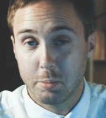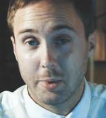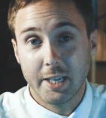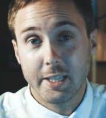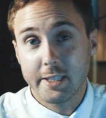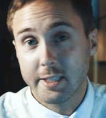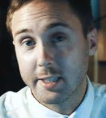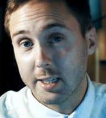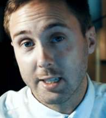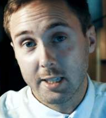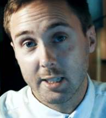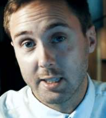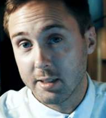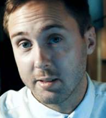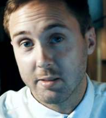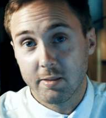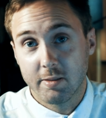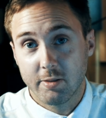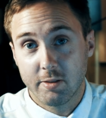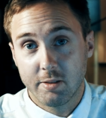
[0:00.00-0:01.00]
Basically,
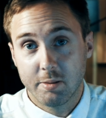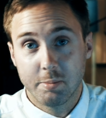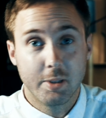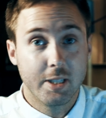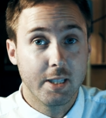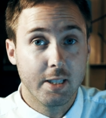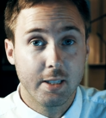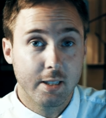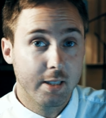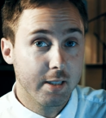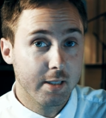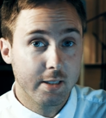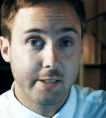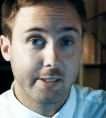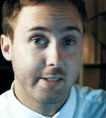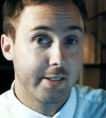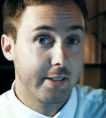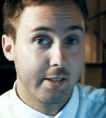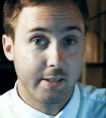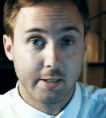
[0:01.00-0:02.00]
for me, this
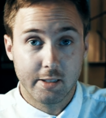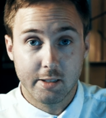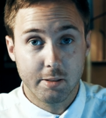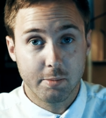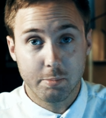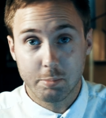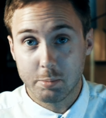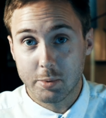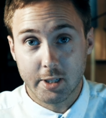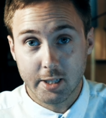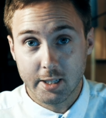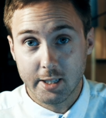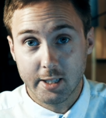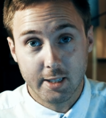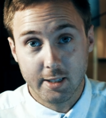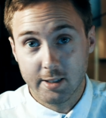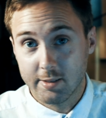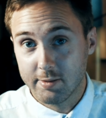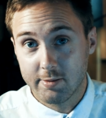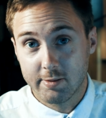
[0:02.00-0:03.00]
is the
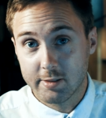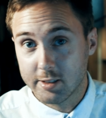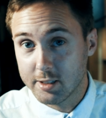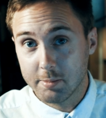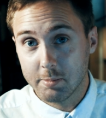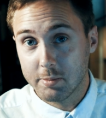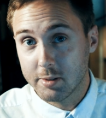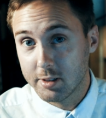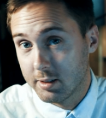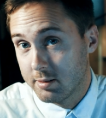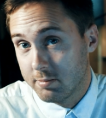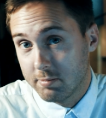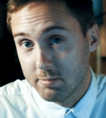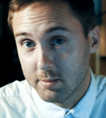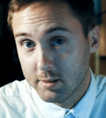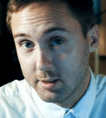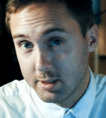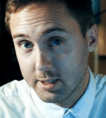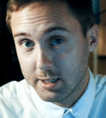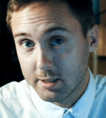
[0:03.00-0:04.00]
beginning of
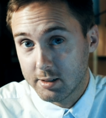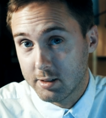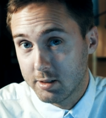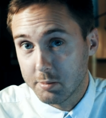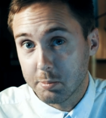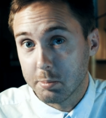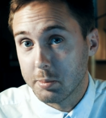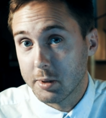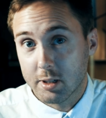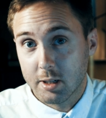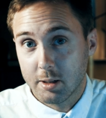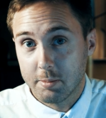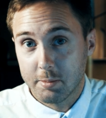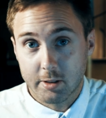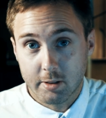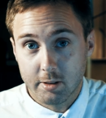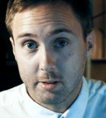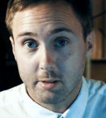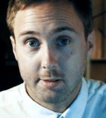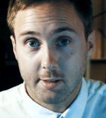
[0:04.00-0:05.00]
something that could become
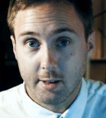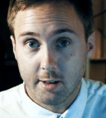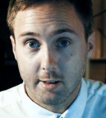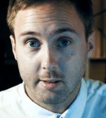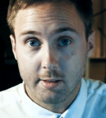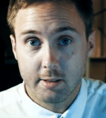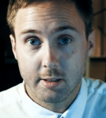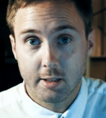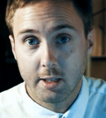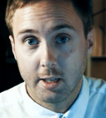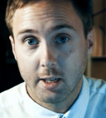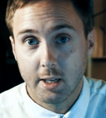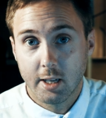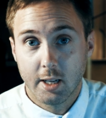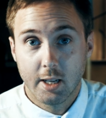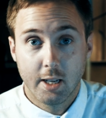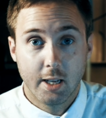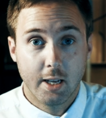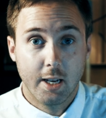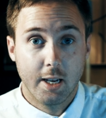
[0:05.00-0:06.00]
a good song.
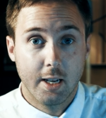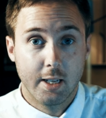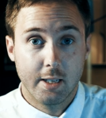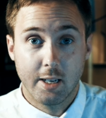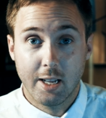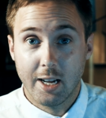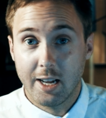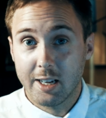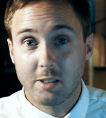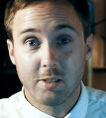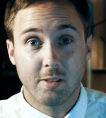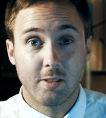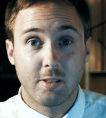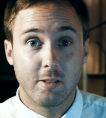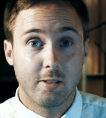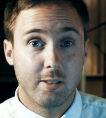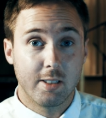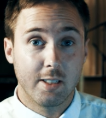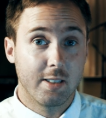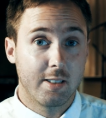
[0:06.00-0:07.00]
And I could
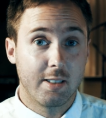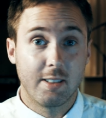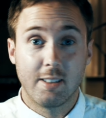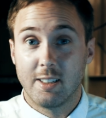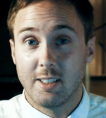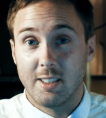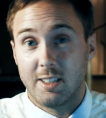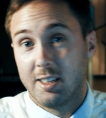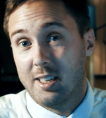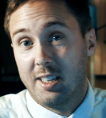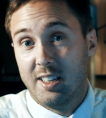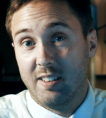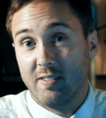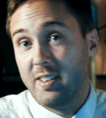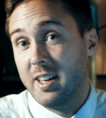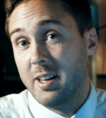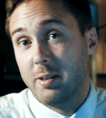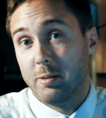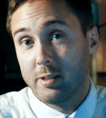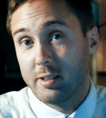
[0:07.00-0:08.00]
do this
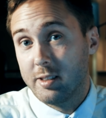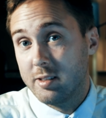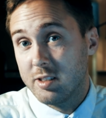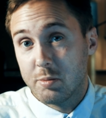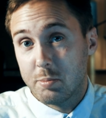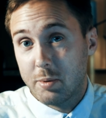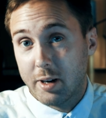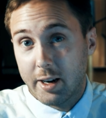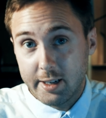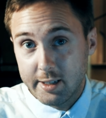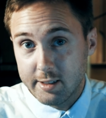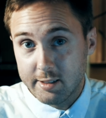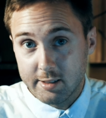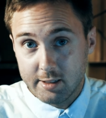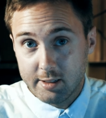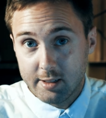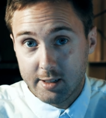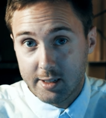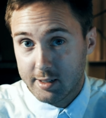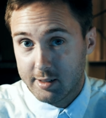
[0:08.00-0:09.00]
if I was inspired
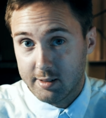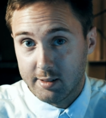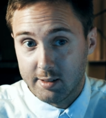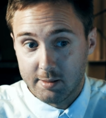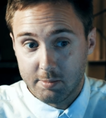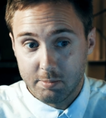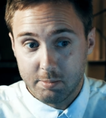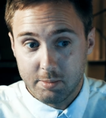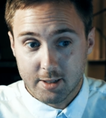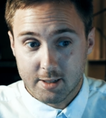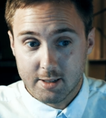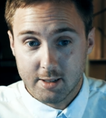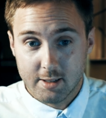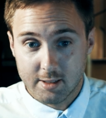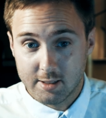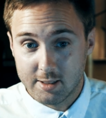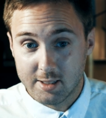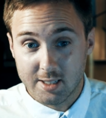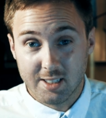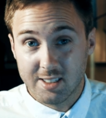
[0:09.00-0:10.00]
or not,
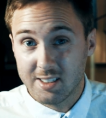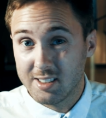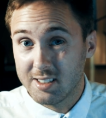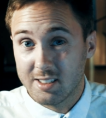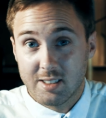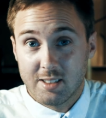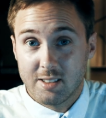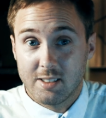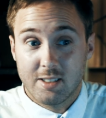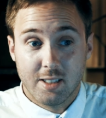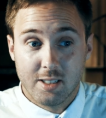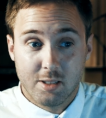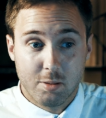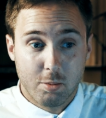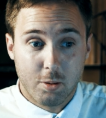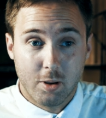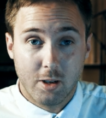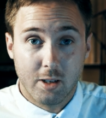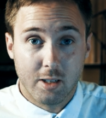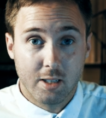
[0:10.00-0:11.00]
because this is just
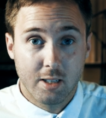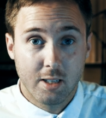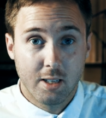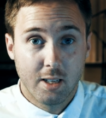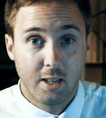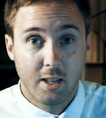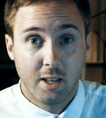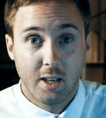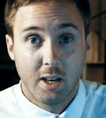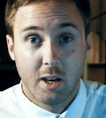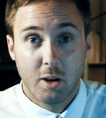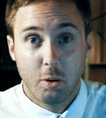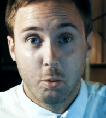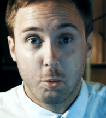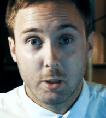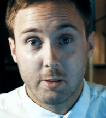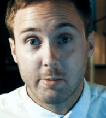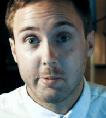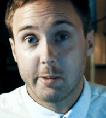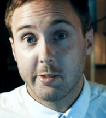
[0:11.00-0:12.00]
work.
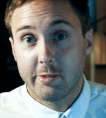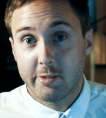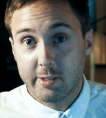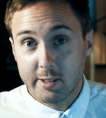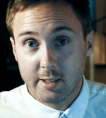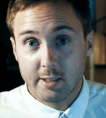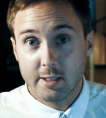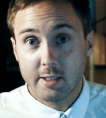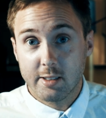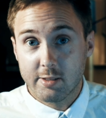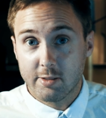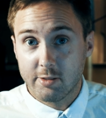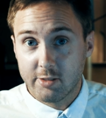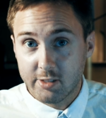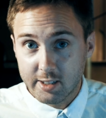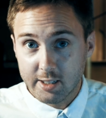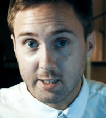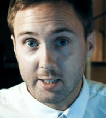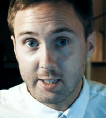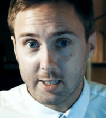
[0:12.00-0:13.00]
When we feel this
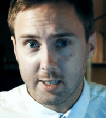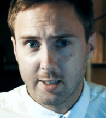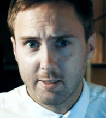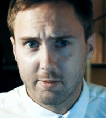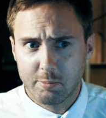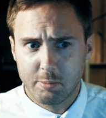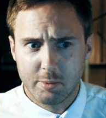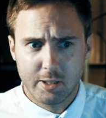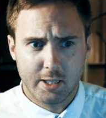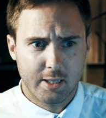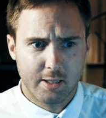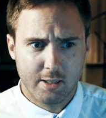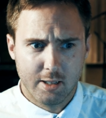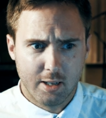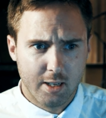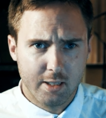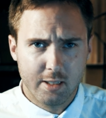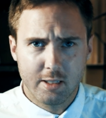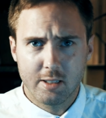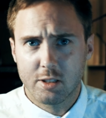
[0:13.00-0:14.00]
feeling of
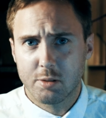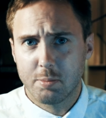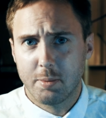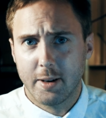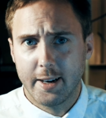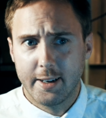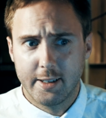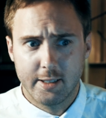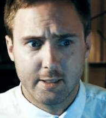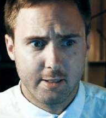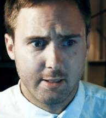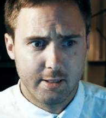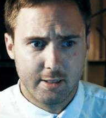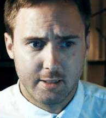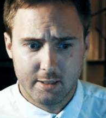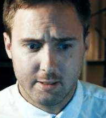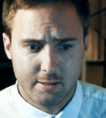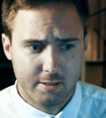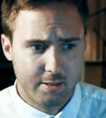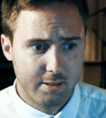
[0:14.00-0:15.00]
being uninspired
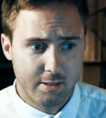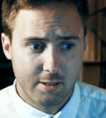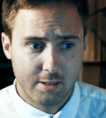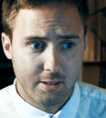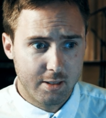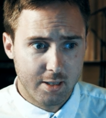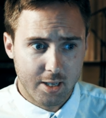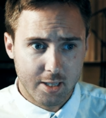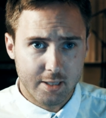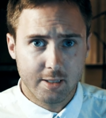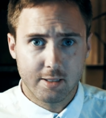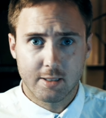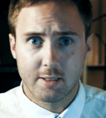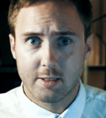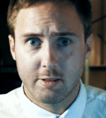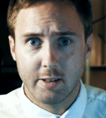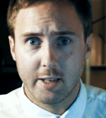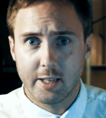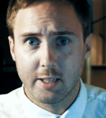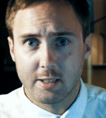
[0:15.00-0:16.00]
or
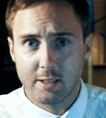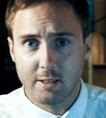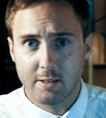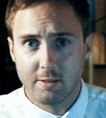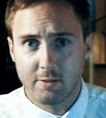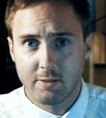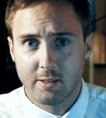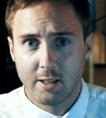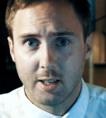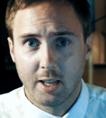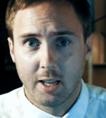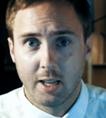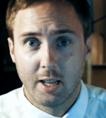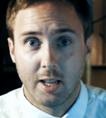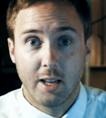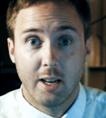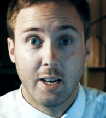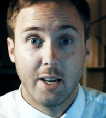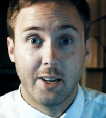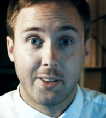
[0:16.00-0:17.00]
non-creative,
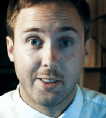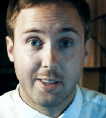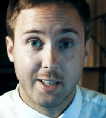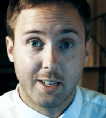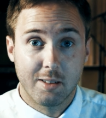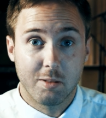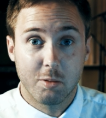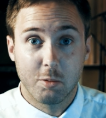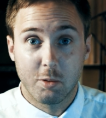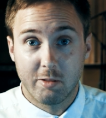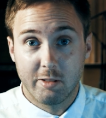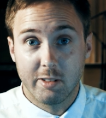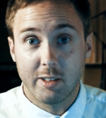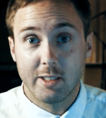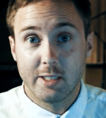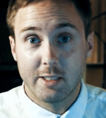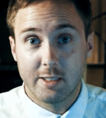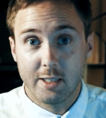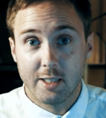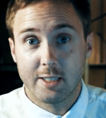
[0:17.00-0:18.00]
I think we
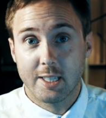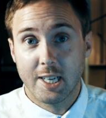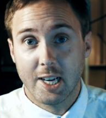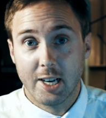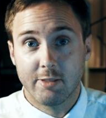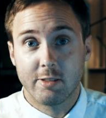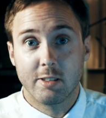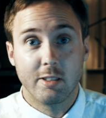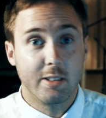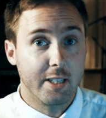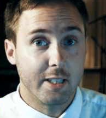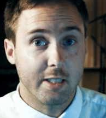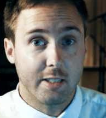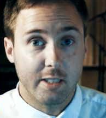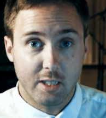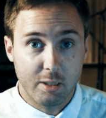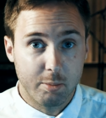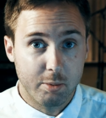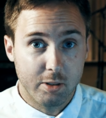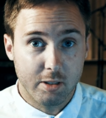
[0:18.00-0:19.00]
really just have to dig
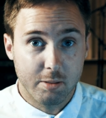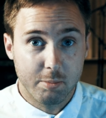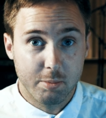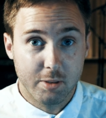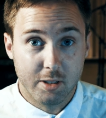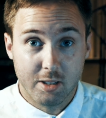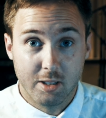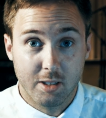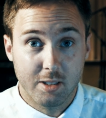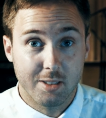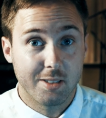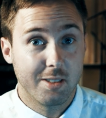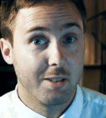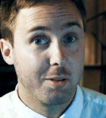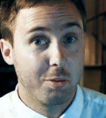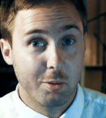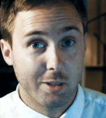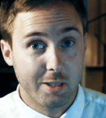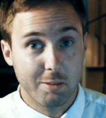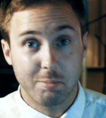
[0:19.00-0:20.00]
deeper, because
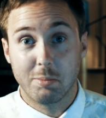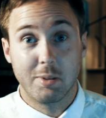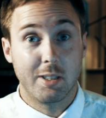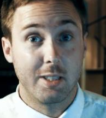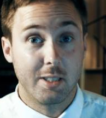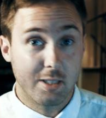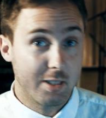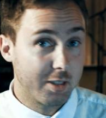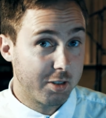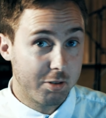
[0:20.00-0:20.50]
we can be